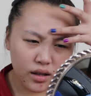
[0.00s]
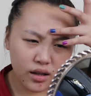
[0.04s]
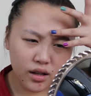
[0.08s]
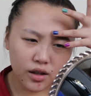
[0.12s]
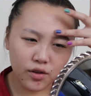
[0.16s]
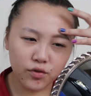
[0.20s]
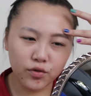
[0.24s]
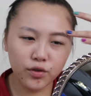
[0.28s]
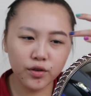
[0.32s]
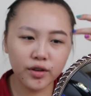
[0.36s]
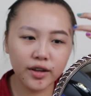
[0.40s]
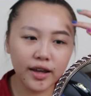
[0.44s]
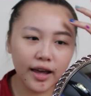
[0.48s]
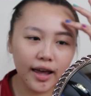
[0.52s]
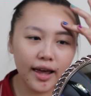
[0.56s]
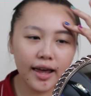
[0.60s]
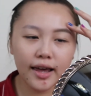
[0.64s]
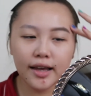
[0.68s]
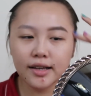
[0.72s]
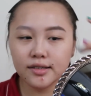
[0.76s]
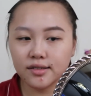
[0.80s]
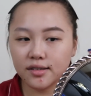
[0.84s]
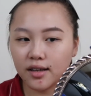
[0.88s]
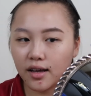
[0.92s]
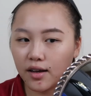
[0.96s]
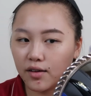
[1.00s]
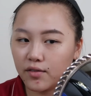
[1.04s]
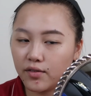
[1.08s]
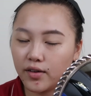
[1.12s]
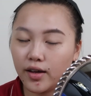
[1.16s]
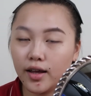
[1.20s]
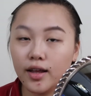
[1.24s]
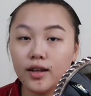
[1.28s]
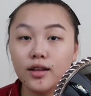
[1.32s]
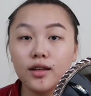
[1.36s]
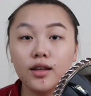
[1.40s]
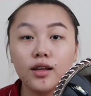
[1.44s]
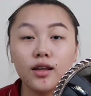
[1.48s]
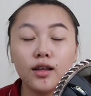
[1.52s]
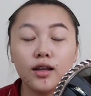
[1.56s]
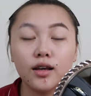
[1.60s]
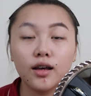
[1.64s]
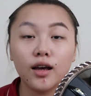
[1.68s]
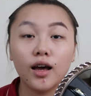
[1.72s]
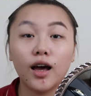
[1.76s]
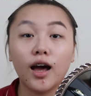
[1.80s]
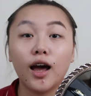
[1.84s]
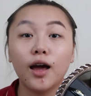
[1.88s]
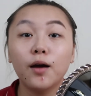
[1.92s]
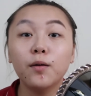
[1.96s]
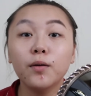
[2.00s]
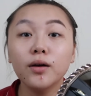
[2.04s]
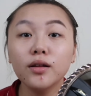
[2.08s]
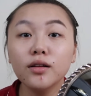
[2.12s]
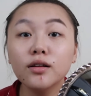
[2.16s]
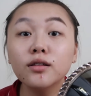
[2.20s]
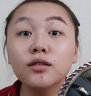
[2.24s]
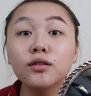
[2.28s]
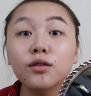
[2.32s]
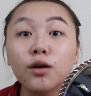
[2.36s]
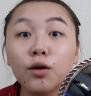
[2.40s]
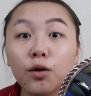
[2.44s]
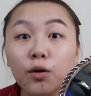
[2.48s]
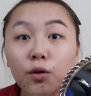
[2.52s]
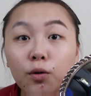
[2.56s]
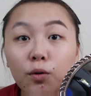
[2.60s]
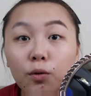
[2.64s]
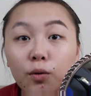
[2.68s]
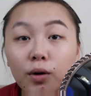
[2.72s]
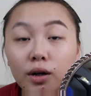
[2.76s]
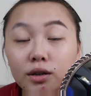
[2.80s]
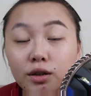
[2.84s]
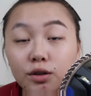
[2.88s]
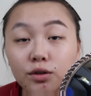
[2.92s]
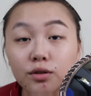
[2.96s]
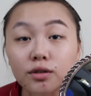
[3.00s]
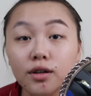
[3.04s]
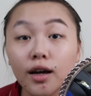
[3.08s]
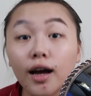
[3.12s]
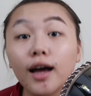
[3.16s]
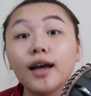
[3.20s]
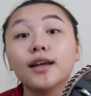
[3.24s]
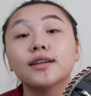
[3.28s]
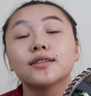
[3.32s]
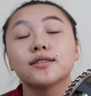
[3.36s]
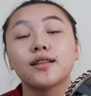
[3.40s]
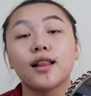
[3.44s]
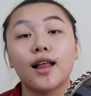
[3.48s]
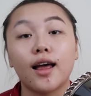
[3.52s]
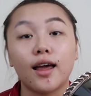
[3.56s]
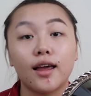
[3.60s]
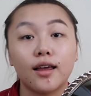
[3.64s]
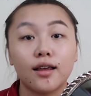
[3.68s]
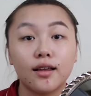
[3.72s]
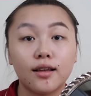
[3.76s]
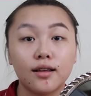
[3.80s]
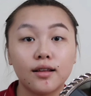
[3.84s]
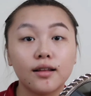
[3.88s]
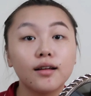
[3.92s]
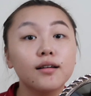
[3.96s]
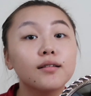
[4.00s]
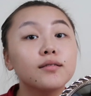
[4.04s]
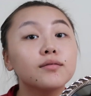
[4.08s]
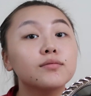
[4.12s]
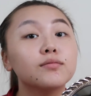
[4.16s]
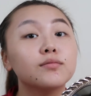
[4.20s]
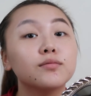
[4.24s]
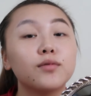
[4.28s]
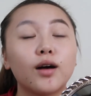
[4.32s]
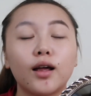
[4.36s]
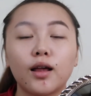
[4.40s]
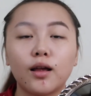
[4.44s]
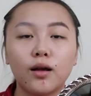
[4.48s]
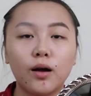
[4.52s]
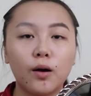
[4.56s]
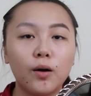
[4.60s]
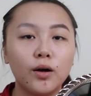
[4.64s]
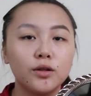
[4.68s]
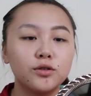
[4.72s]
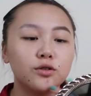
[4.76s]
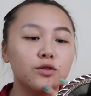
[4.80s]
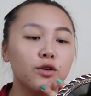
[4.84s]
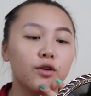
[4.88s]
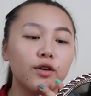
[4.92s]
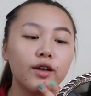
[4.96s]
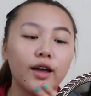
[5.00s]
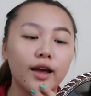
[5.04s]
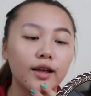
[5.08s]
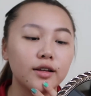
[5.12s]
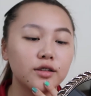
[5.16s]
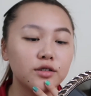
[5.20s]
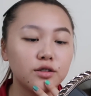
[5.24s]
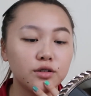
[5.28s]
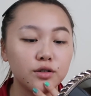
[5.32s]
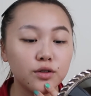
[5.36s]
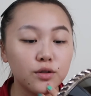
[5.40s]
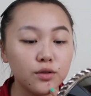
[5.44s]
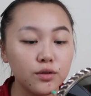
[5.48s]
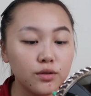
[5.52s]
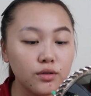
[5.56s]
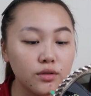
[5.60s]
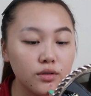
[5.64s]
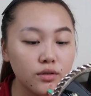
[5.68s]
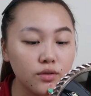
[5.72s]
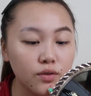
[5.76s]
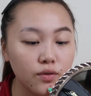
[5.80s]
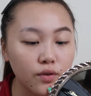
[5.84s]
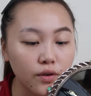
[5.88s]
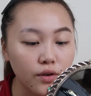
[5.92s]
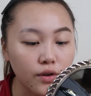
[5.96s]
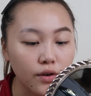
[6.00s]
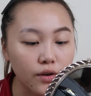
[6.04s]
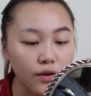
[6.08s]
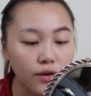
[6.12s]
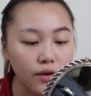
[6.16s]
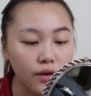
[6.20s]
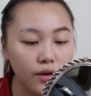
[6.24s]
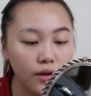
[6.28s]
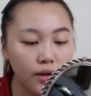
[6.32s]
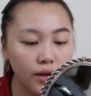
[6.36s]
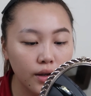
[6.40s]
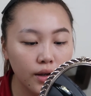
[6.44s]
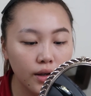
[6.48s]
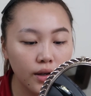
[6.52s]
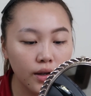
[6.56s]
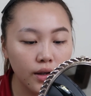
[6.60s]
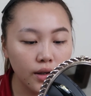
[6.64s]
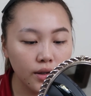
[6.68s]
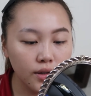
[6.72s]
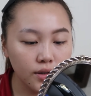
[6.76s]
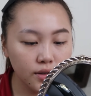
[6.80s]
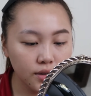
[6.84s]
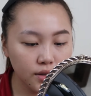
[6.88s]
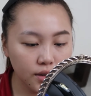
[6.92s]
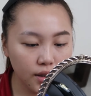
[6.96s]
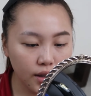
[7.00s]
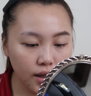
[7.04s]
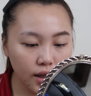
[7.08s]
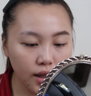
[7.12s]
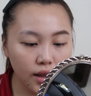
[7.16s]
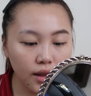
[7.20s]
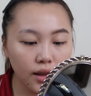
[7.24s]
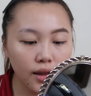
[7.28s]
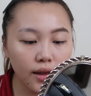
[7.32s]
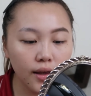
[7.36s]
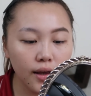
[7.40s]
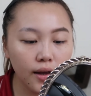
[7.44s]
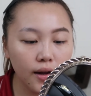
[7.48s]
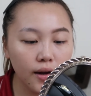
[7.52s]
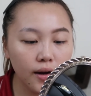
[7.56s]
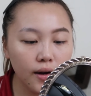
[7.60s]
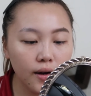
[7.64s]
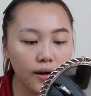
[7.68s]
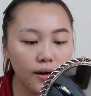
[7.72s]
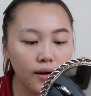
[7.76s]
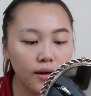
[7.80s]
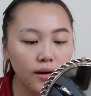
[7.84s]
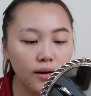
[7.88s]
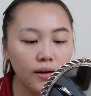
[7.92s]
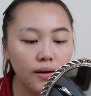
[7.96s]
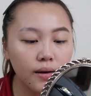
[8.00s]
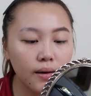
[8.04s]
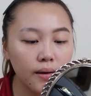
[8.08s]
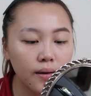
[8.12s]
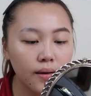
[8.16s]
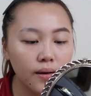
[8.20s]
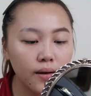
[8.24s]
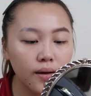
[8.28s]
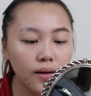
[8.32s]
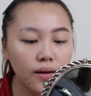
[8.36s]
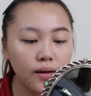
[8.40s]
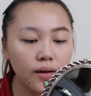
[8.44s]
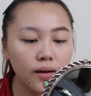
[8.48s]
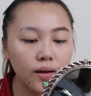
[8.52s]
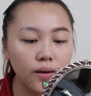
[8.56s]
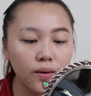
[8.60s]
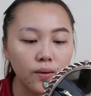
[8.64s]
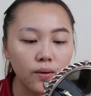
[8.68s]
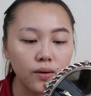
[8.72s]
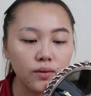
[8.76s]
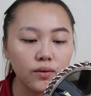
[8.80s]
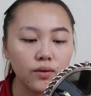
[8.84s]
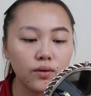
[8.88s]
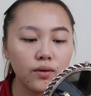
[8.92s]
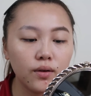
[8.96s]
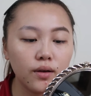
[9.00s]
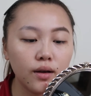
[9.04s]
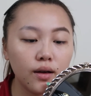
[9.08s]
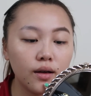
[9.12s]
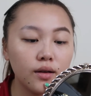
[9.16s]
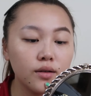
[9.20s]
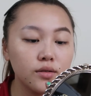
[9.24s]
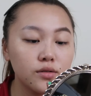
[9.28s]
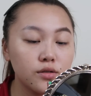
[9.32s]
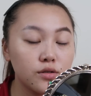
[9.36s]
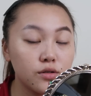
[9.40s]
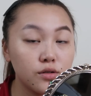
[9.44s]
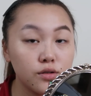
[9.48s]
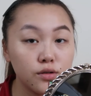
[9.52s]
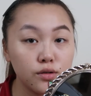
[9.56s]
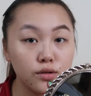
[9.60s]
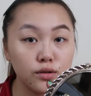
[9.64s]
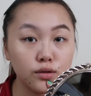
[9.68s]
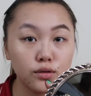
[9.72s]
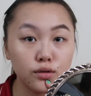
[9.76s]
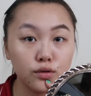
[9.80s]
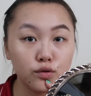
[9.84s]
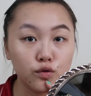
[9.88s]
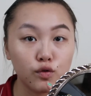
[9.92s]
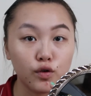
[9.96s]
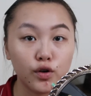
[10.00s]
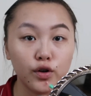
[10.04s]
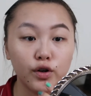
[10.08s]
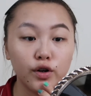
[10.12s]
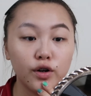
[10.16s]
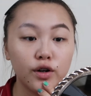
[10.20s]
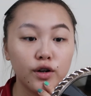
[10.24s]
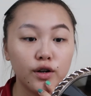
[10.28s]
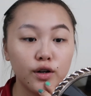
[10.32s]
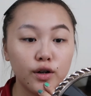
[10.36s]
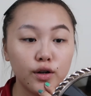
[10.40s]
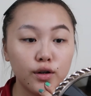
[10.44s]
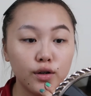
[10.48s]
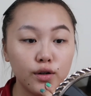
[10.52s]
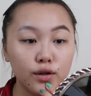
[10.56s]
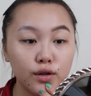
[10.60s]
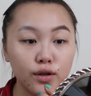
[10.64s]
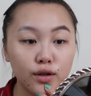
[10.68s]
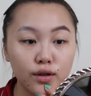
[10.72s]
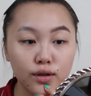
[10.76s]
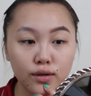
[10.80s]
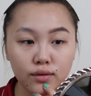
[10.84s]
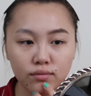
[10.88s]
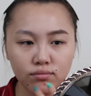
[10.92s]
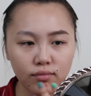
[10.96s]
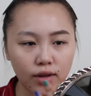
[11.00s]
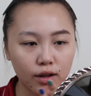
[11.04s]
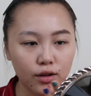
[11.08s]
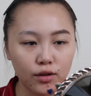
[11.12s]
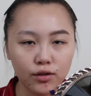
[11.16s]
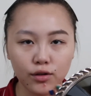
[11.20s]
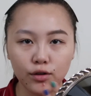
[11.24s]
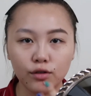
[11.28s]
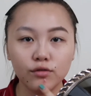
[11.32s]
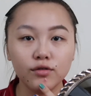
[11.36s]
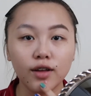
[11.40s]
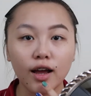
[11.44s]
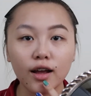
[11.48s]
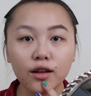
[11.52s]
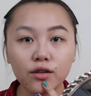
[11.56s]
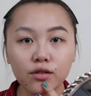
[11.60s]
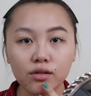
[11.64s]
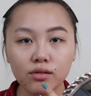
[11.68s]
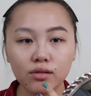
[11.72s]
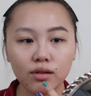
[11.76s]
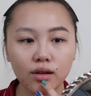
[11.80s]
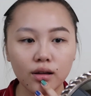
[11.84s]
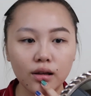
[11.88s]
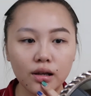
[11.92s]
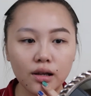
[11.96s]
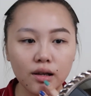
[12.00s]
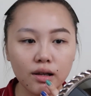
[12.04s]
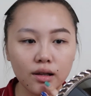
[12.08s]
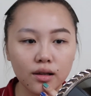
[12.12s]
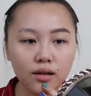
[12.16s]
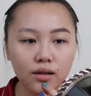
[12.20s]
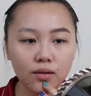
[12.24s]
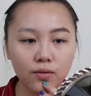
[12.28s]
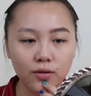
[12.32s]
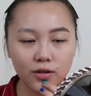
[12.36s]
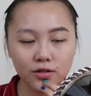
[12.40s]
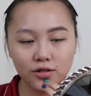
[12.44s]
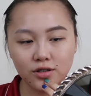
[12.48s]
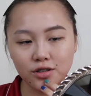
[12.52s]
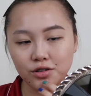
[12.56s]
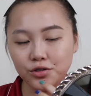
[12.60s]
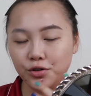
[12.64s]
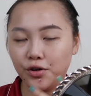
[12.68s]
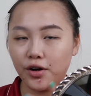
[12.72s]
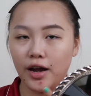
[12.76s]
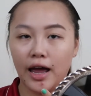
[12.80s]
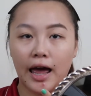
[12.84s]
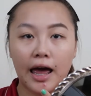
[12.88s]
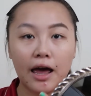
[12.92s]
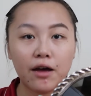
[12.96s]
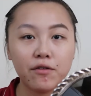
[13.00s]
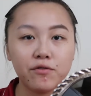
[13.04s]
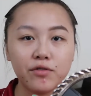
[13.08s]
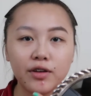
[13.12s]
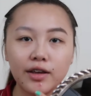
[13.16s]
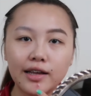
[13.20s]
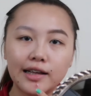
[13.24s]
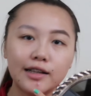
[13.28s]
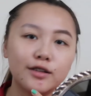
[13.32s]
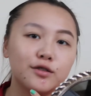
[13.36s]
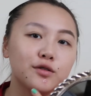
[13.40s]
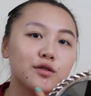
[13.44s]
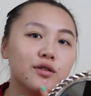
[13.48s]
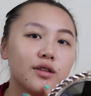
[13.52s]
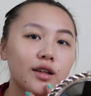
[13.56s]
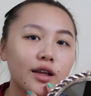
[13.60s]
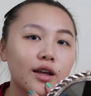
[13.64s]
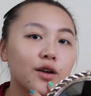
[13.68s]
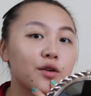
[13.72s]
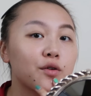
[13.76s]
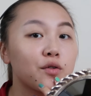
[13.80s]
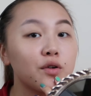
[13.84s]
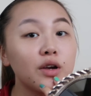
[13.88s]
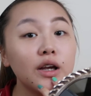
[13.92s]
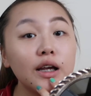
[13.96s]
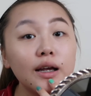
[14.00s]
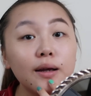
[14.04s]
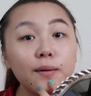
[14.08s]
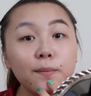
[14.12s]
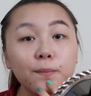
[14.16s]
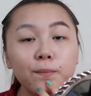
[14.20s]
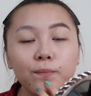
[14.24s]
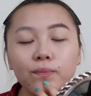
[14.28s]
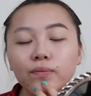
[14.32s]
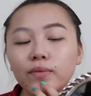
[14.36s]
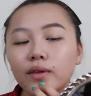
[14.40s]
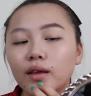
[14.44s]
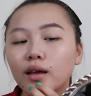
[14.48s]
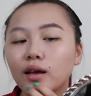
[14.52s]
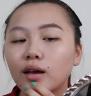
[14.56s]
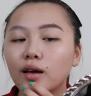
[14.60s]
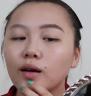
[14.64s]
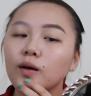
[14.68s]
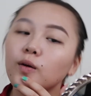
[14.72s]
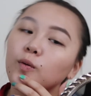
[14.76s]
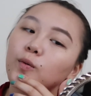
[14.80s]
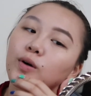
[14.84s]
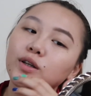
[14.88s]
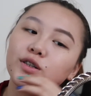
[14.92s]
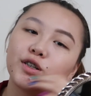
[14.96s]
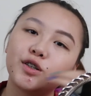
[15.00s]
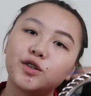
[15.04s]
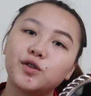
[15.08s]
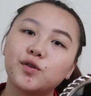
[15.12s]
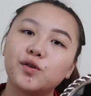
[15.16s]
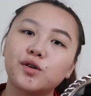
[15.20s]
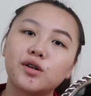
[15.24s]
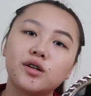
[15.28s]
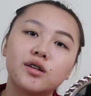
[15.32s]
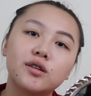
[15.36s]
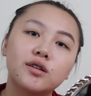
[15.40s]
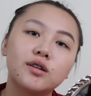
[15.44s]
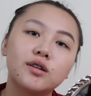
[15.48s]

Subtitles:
If you guys have any, I want to know what you guys like what do you guys use for your skincare, what do you guys use for your night routine, what's your heavy duty cream, what's your